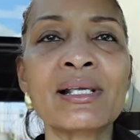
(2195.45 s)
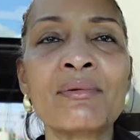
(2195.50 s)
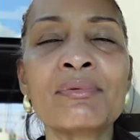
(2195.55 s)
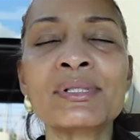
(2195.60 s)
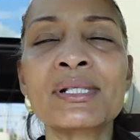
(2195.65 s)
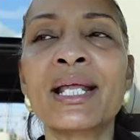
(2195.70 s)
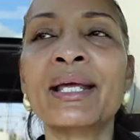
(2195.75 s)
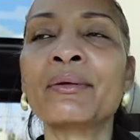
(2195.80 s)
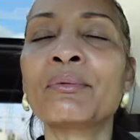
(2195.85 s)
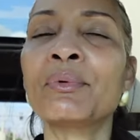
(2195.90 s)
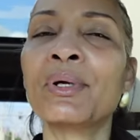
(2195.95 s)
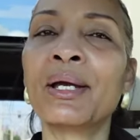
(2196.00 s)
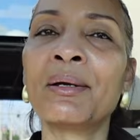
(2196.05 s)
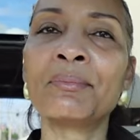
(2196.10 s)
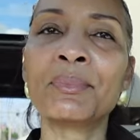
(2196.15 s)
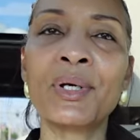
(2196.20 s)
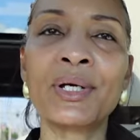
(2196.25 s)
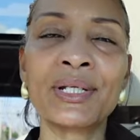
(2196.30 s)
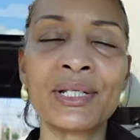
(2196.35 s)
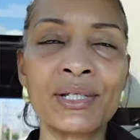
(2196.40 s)
I was like, well,
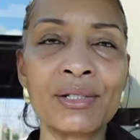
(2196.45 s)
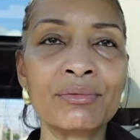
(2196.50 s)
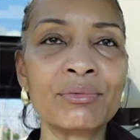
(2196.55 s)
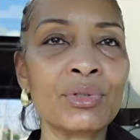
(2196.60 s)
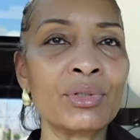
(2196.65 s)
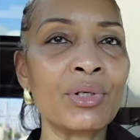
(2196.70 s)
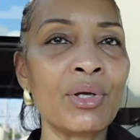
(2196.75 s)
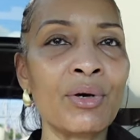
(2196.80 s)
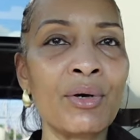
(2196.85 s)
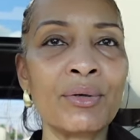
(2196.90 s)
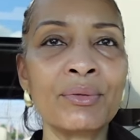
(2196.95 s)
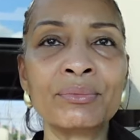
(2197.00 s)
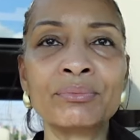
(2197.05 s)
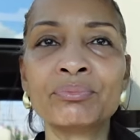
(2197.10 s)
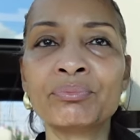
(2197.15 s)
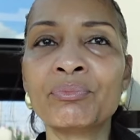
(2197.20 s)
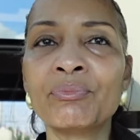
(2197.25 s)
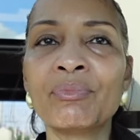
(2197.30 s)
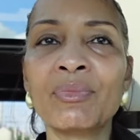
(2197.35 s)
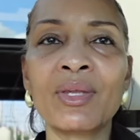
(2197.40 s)
I'm gonna, you know,
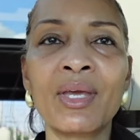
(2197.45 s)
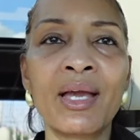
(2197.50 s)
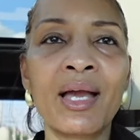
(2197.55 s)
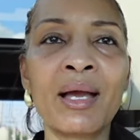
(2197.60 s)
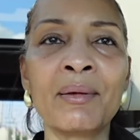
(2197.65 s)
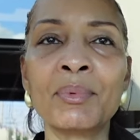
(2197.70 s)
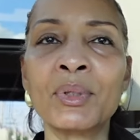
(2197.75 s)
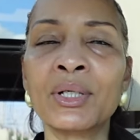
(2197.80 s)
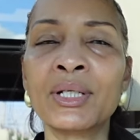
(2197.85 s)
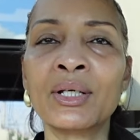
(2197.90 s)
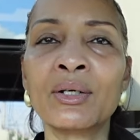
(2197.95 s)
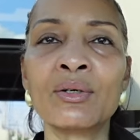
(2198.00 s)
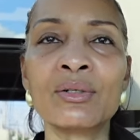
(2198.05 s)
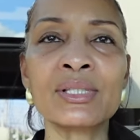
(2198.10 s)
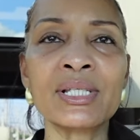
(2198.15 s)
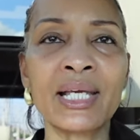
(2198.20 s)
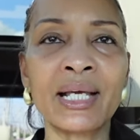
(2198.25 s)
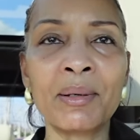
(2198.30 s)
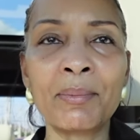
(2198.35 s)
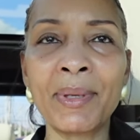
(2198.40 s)
I'm gonna go
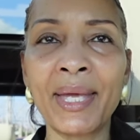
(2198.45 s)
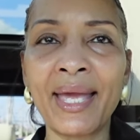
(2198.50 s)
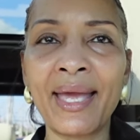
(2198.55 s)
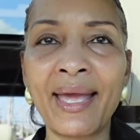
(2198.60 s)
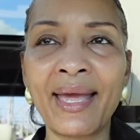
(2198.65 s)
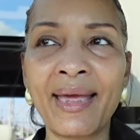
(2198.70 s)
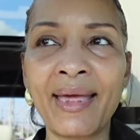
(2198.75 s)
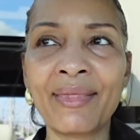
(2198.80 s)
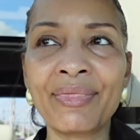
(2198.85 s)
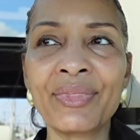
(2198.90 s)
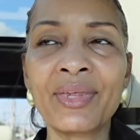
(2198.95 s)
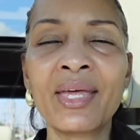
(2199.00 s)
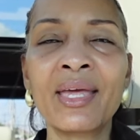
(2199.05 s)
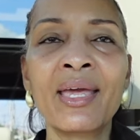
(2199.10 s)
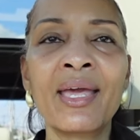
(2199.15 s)
take a bath